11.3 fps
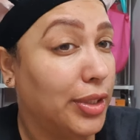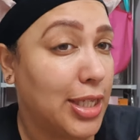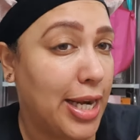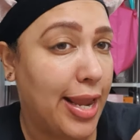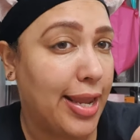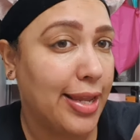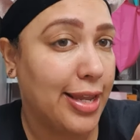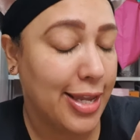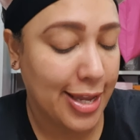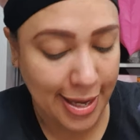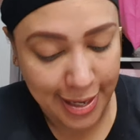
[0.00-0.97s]
today
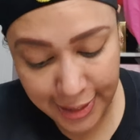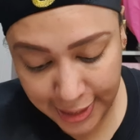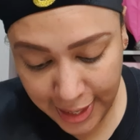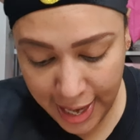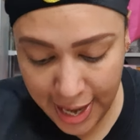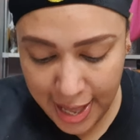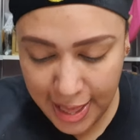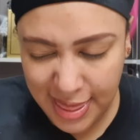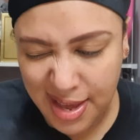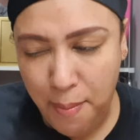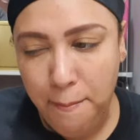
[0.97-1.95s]
is
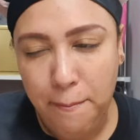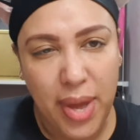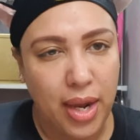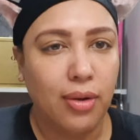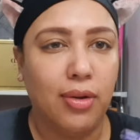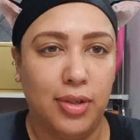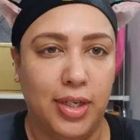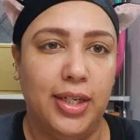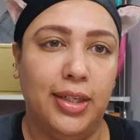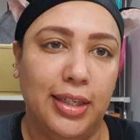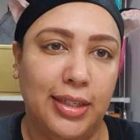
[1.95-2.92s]
the medical
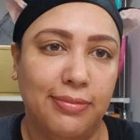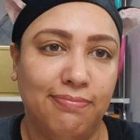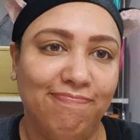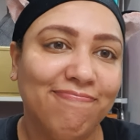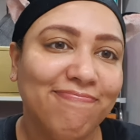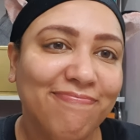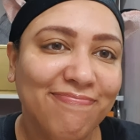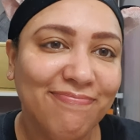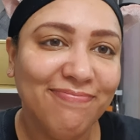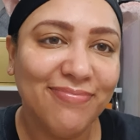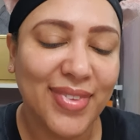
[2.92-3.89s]
needling.
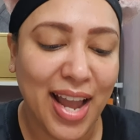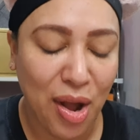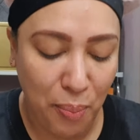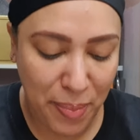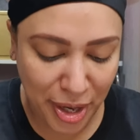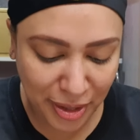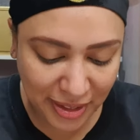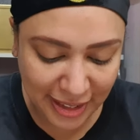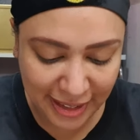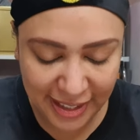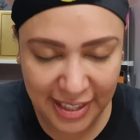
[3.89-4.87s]
Now, medical
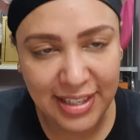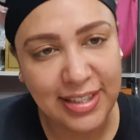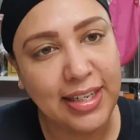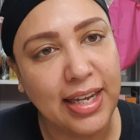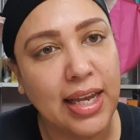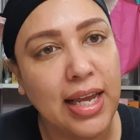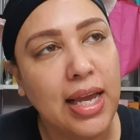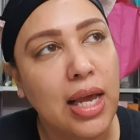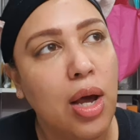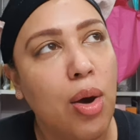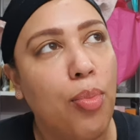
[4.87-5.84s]
needling is like
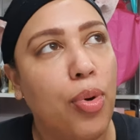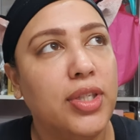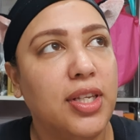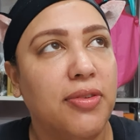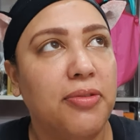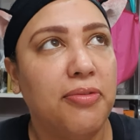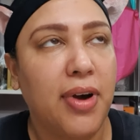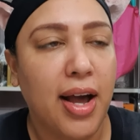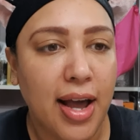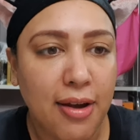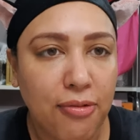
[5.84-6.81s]

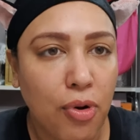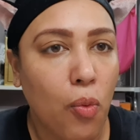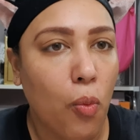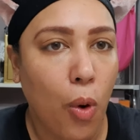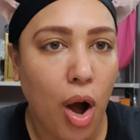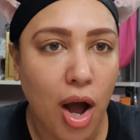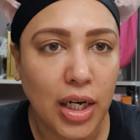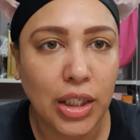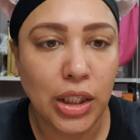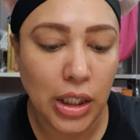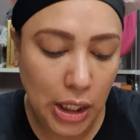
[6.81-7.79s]
0.75,
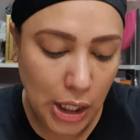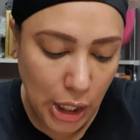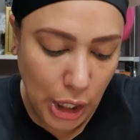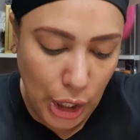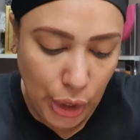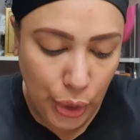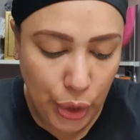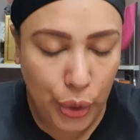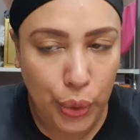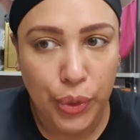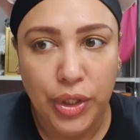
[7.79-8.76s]
1, you
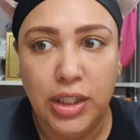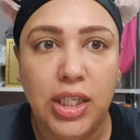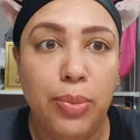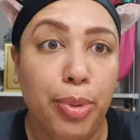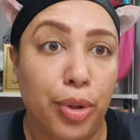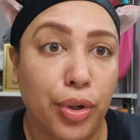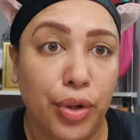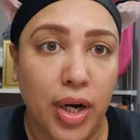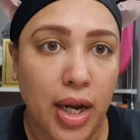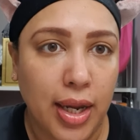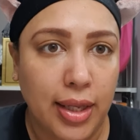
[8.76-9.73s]
know, the deeper
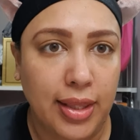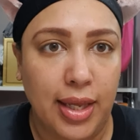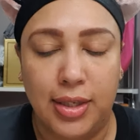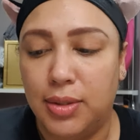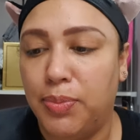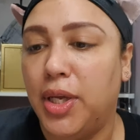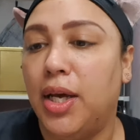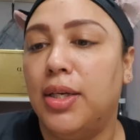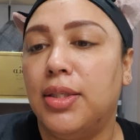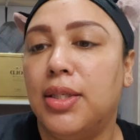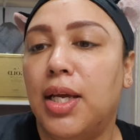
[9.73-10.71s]
things,
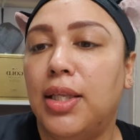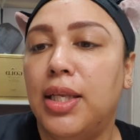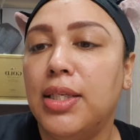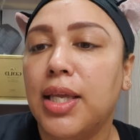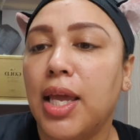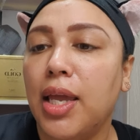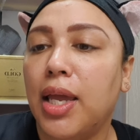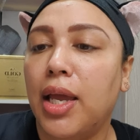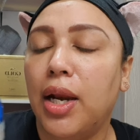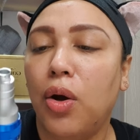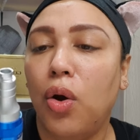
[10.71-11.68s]
because this can
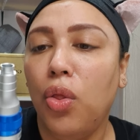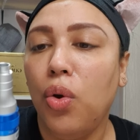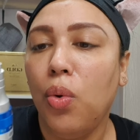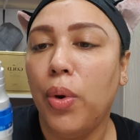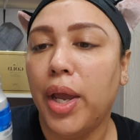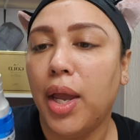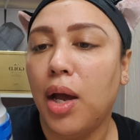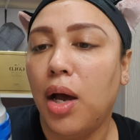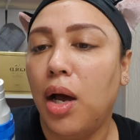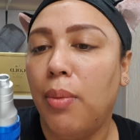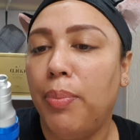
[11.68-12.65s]
get all the way
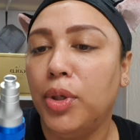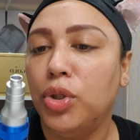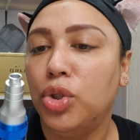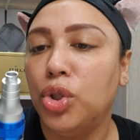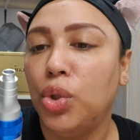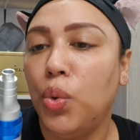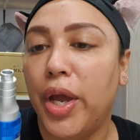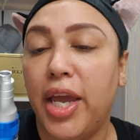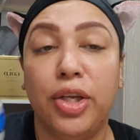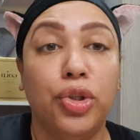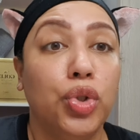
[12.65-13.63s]
up to a